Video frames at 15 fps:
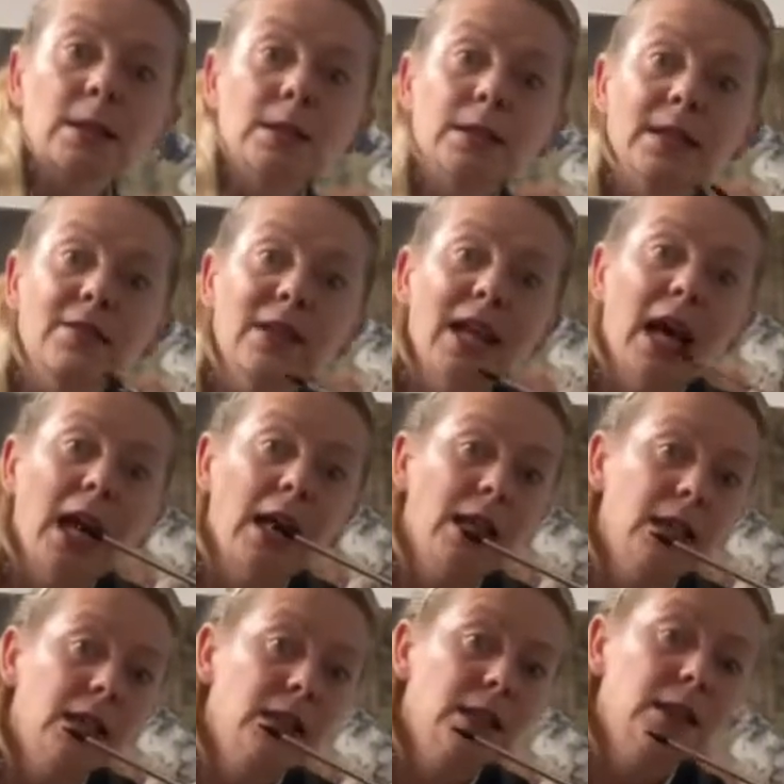And if you
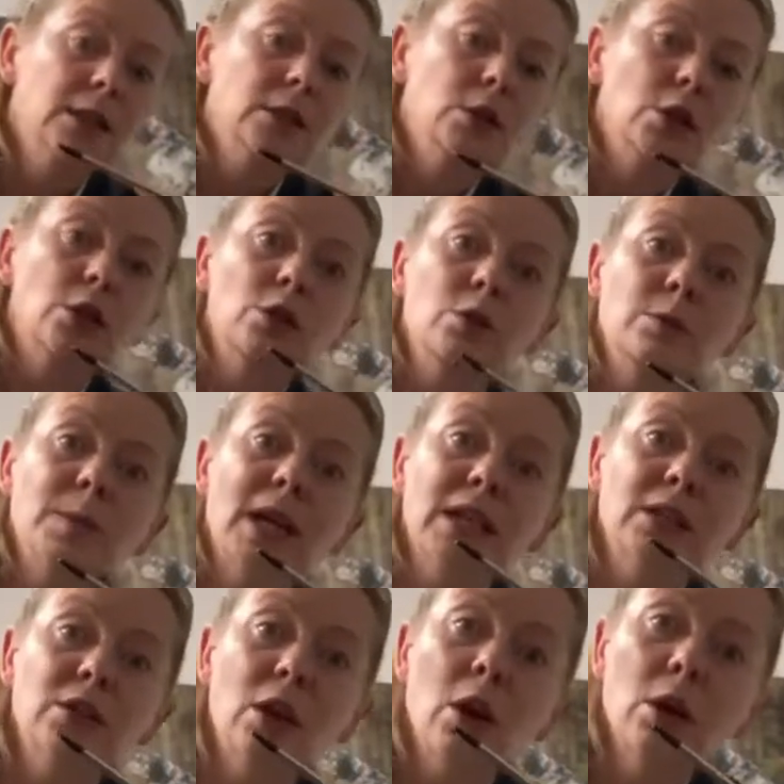like, you can use my
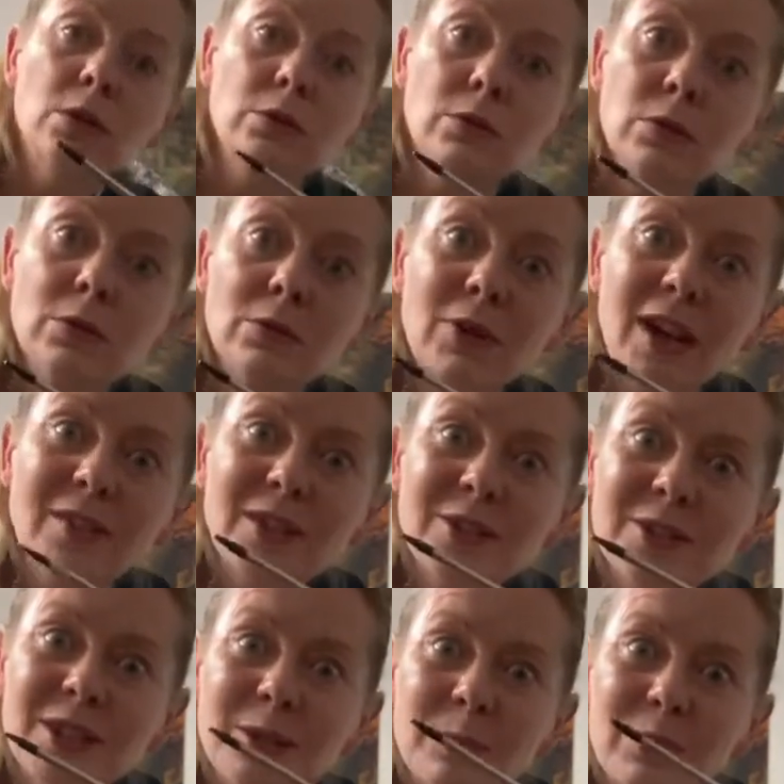star screwdriver
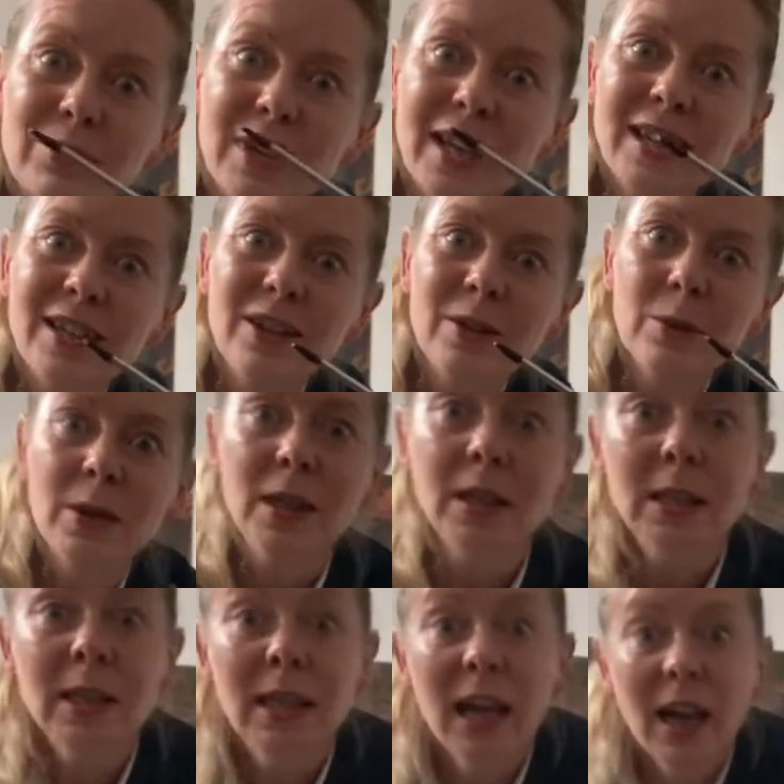because it's brand new.
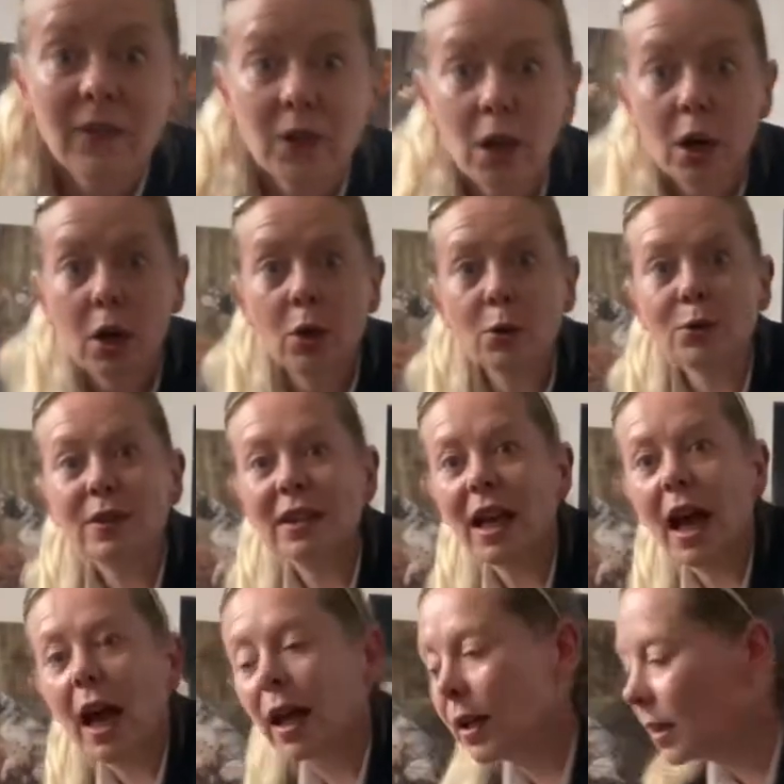I've got a whole
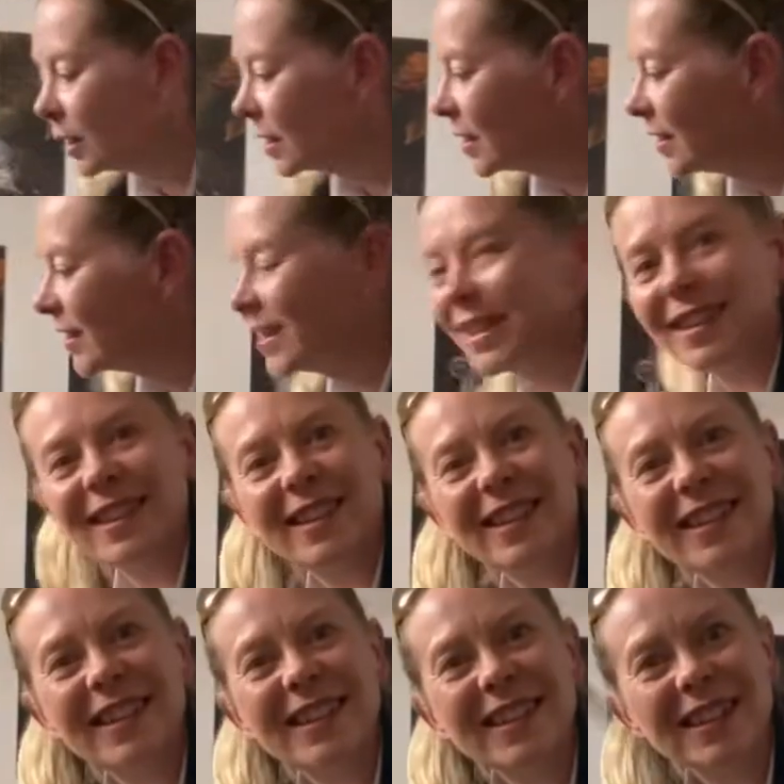set,
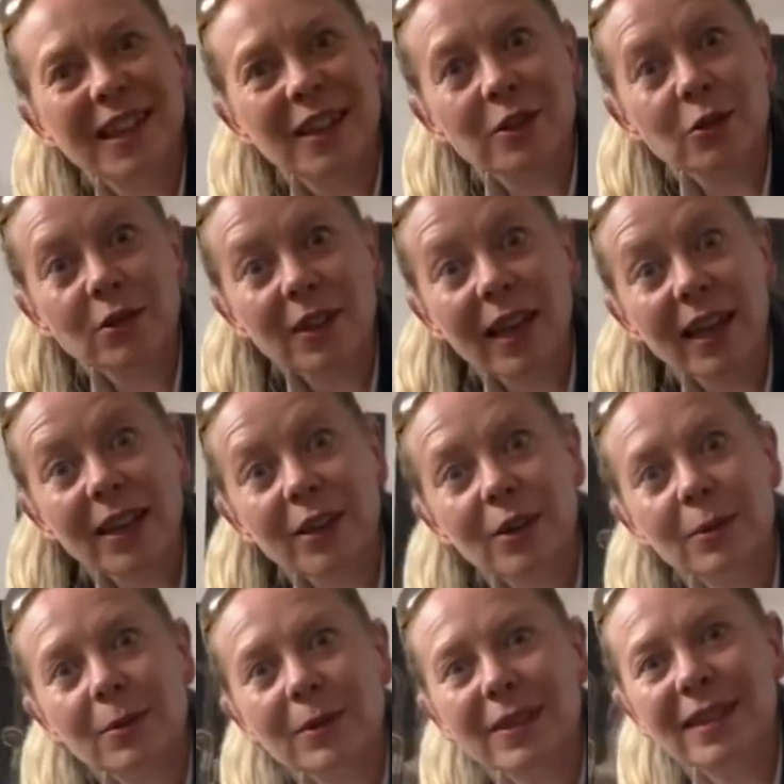just like you.